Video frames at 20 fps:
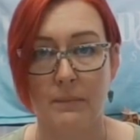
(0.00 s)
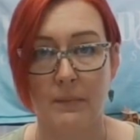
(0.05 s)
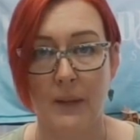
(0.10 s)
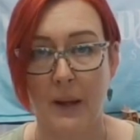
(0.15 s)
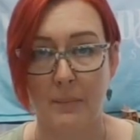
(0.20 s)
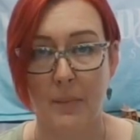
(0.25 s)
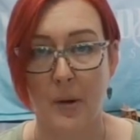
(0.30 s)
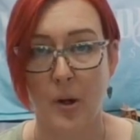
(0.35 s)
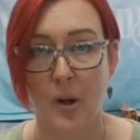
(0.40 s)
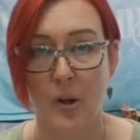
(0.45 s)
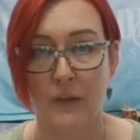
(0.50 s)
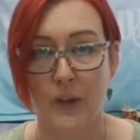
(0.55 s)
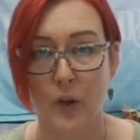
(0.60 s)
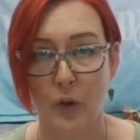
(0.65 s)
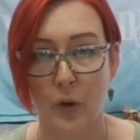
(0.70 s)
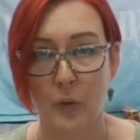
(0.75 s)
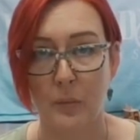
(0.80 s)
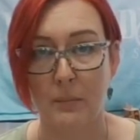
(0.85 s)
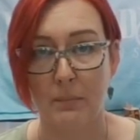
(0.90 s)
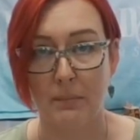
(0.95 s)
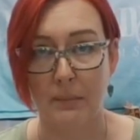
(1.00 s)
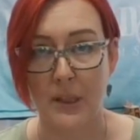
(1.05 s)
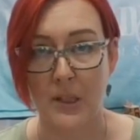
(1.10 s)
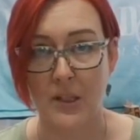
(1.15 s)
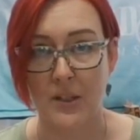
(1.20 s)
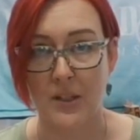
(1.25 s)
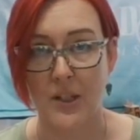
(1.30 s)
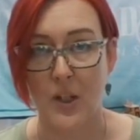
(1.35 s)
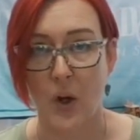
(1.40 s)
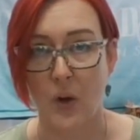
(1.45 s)
I'm part of a group
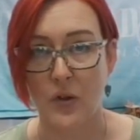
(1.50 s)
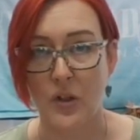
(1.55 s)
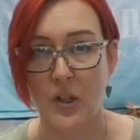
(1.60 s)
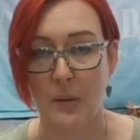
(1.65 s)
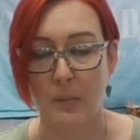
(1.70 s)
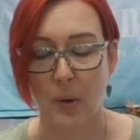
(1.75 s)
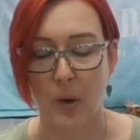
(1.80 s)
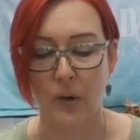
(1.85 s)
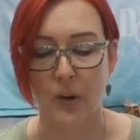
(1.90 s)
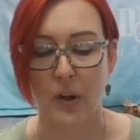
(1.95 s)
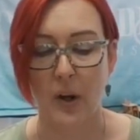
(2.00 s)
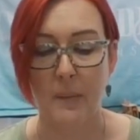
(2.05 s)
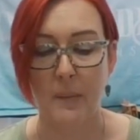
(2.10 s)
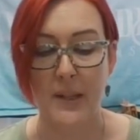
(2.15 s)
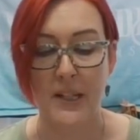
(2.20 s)
business coaching program.